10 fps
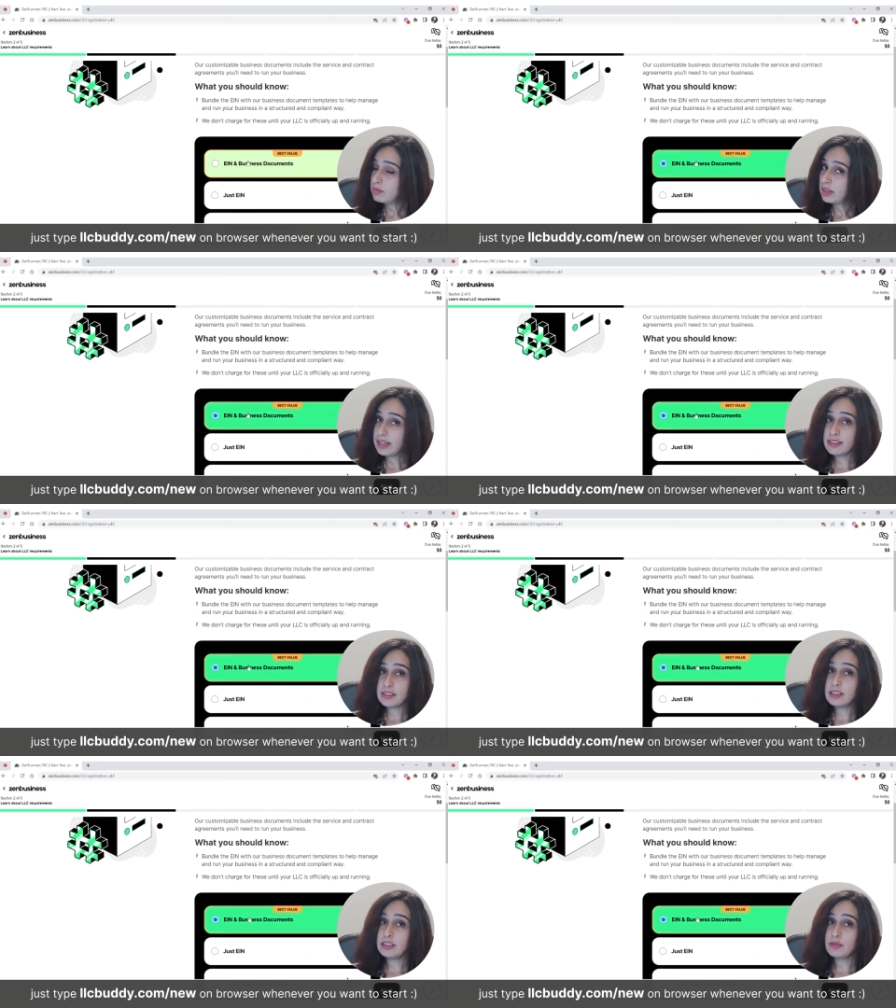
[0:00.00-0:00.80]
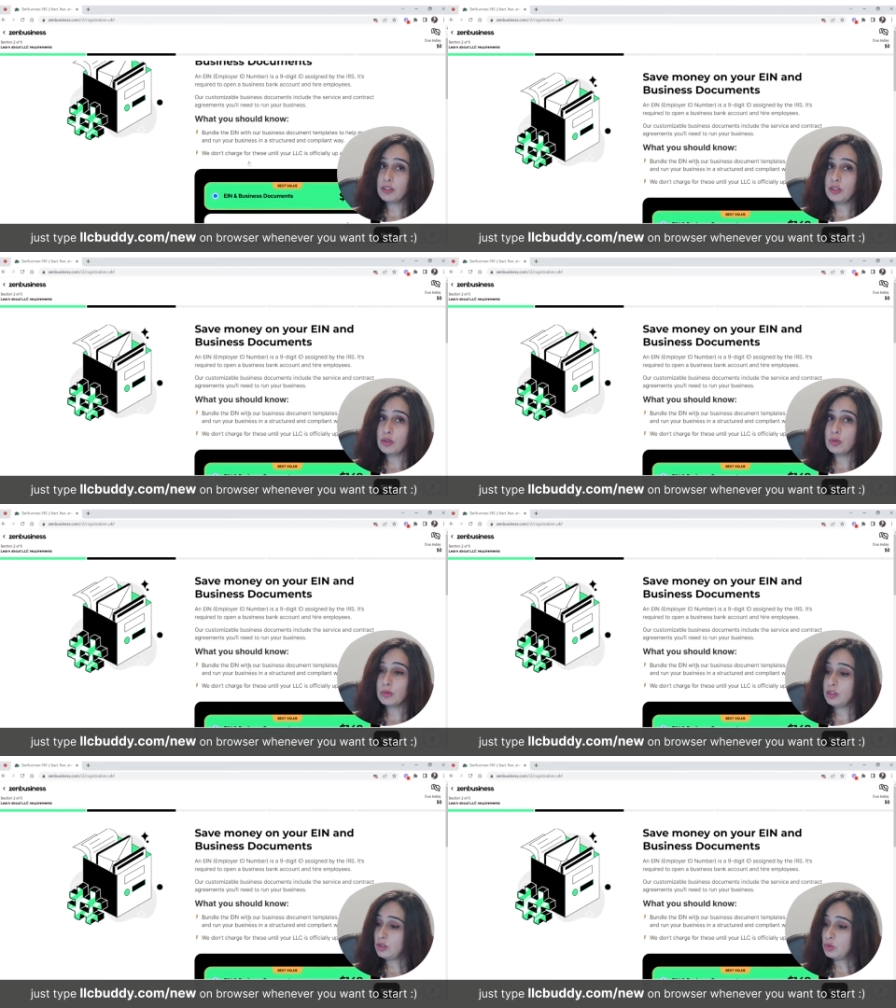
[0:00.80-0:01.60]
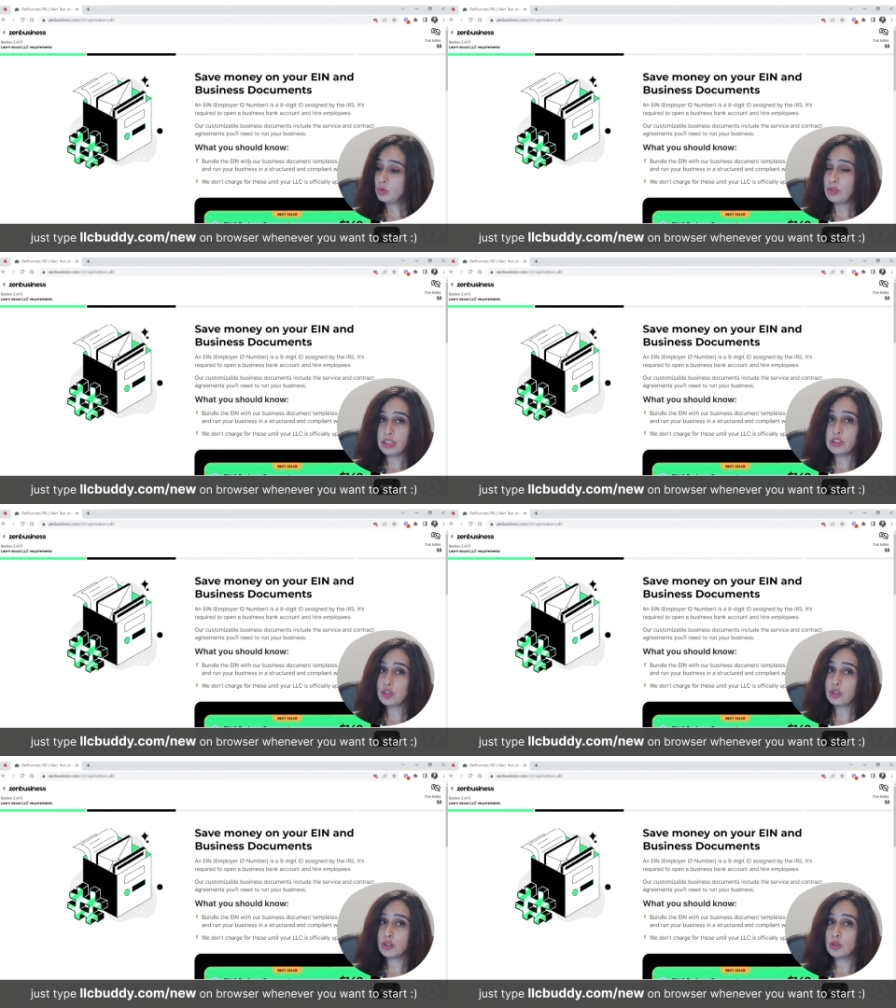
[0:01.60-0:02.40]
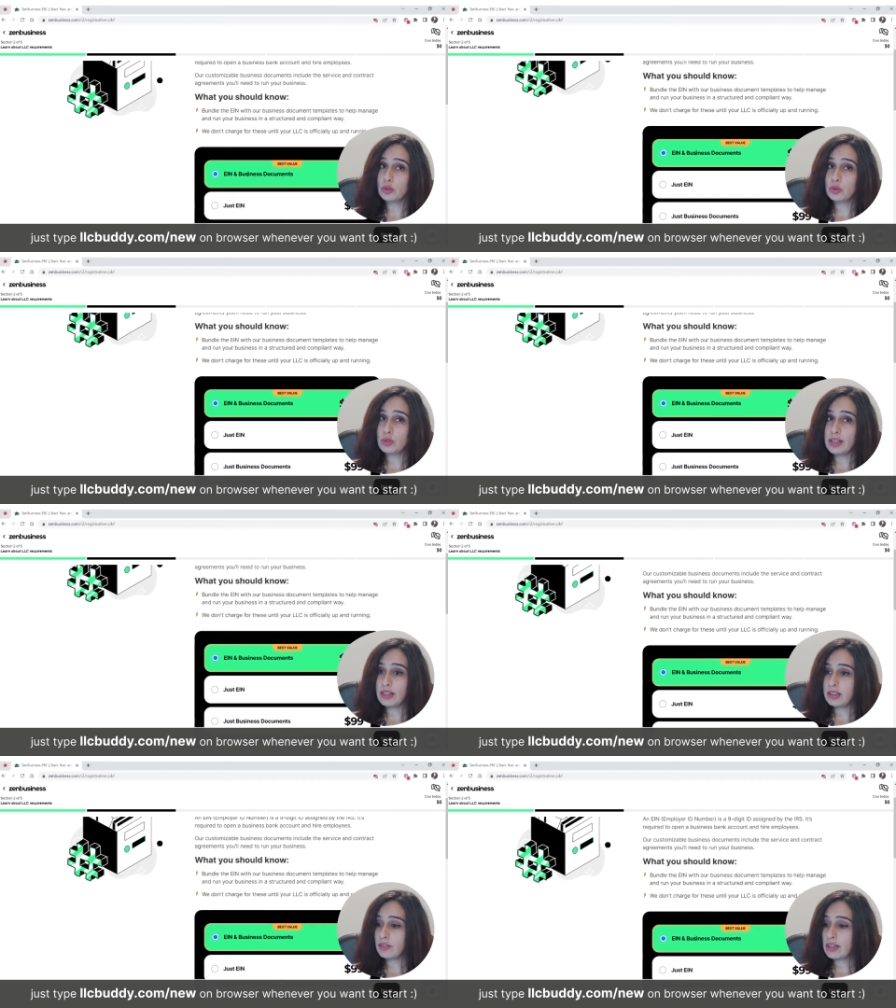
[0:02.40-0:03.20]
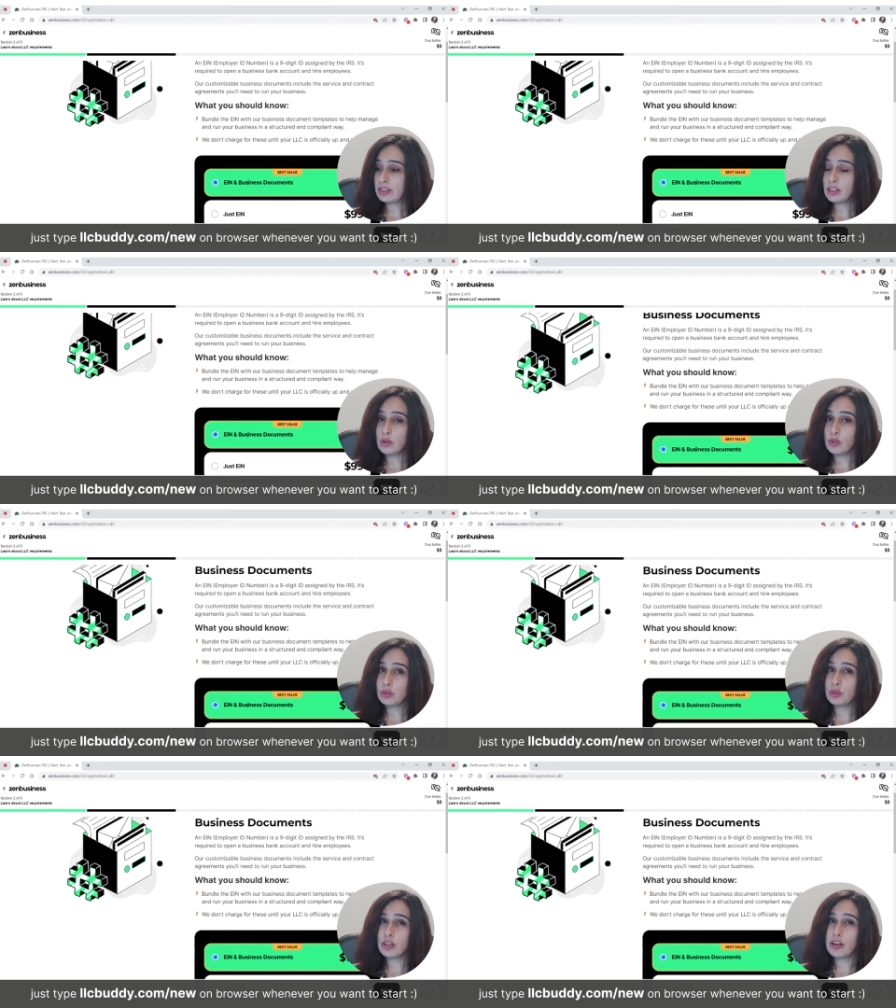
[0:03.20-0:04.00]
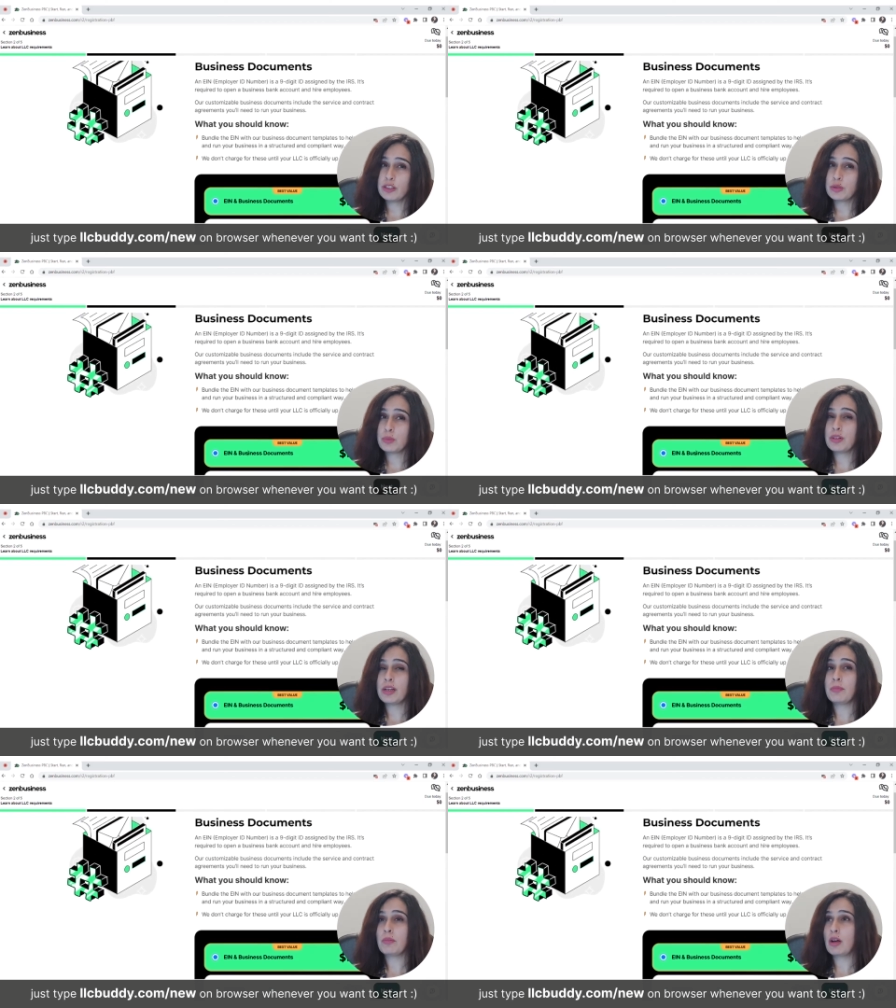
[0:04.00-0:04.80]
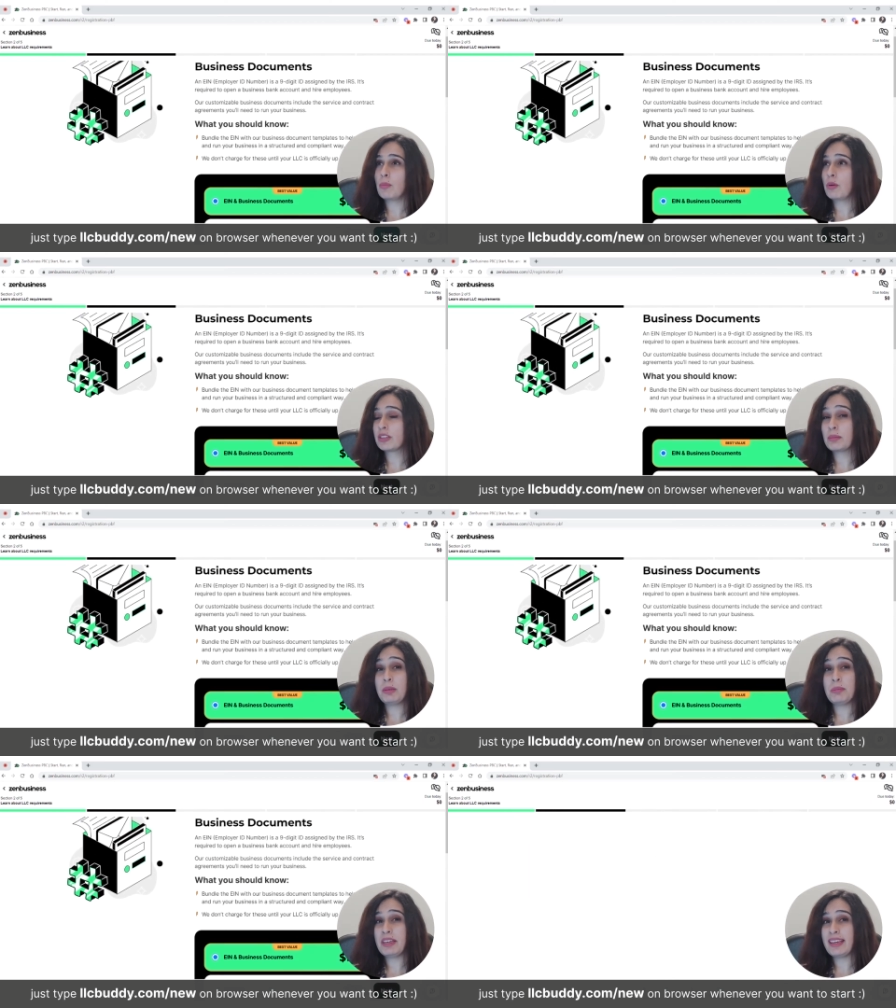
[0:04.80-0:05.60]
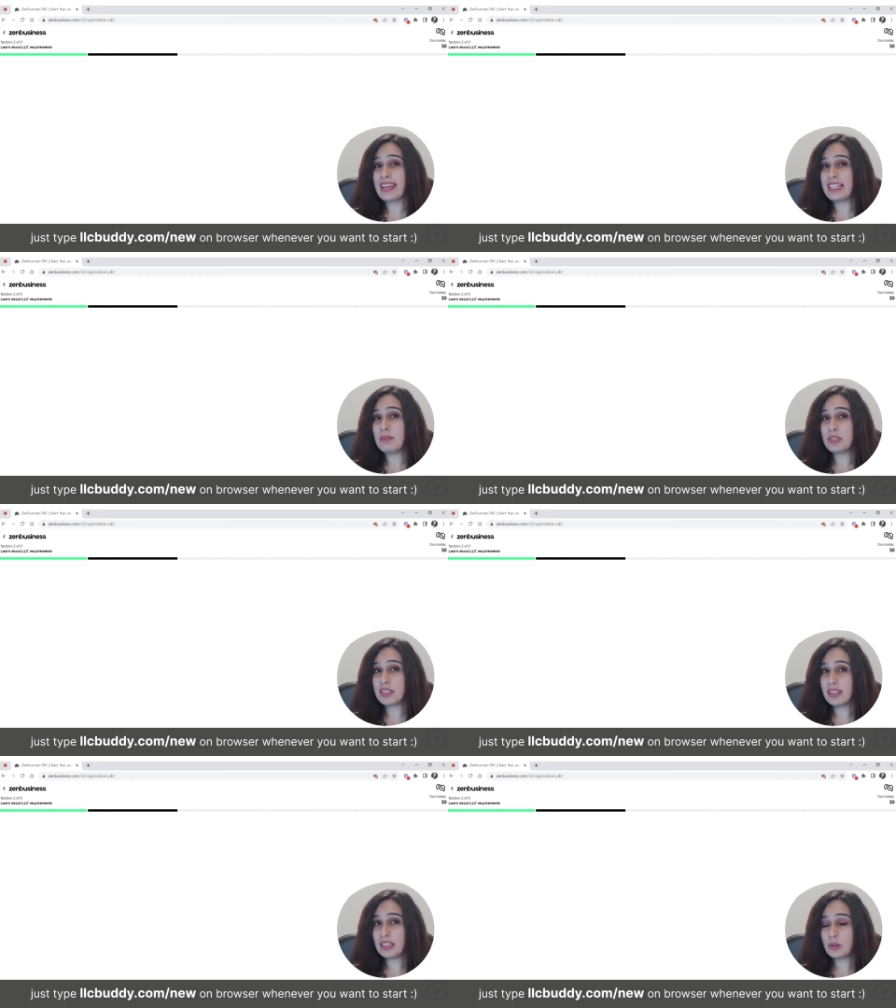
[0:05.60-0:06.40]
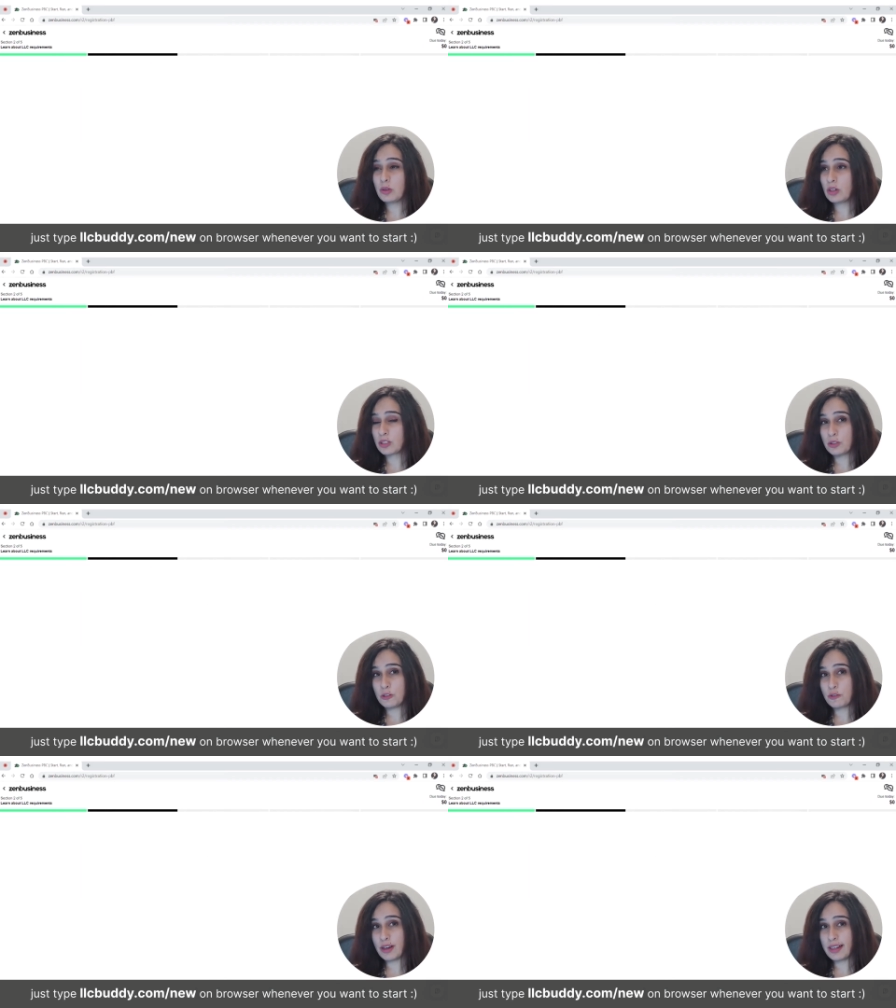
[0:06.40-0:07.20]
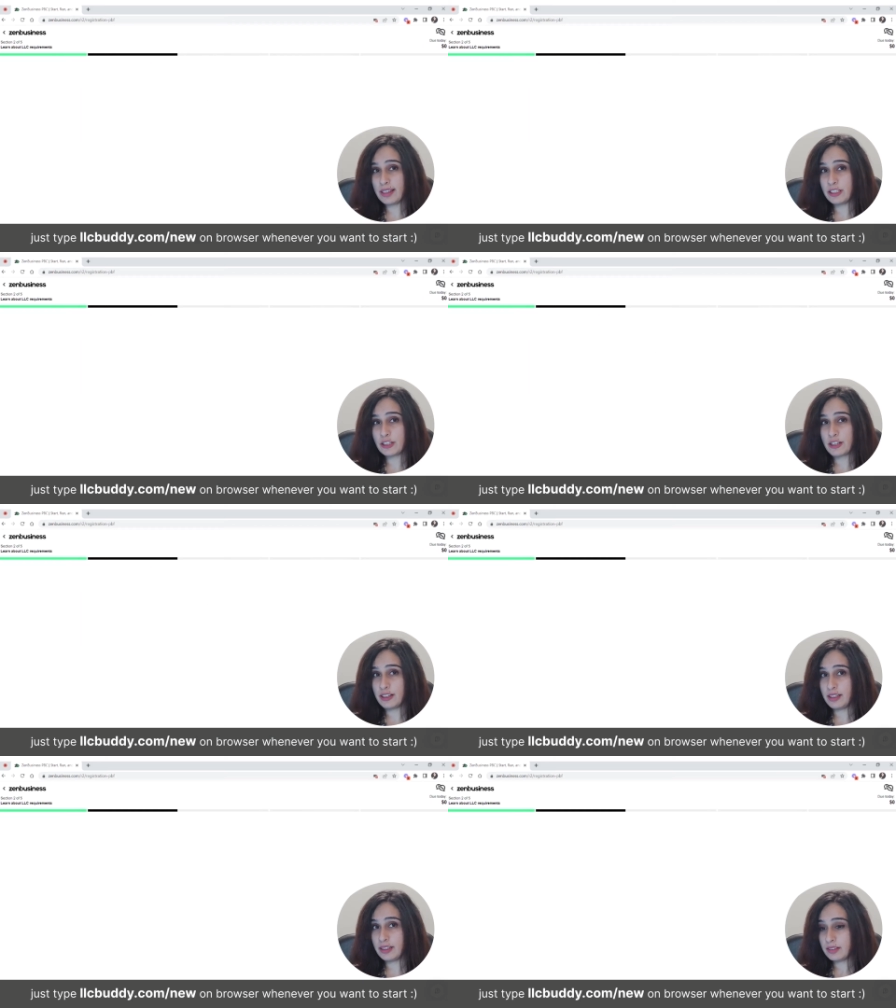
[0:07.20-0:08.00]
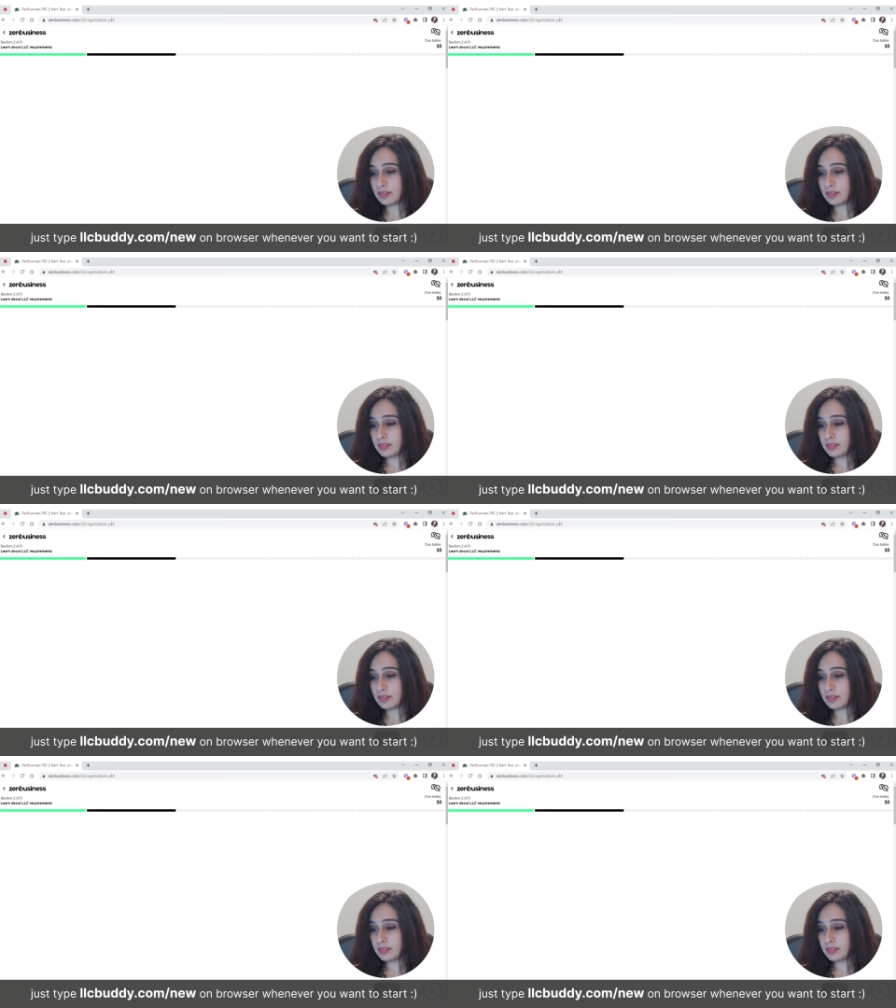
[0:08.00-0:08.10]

Like I said in the video, you really should go through that rather than going to the IRS website and possibly making any mistake that could cost you your filing entirely.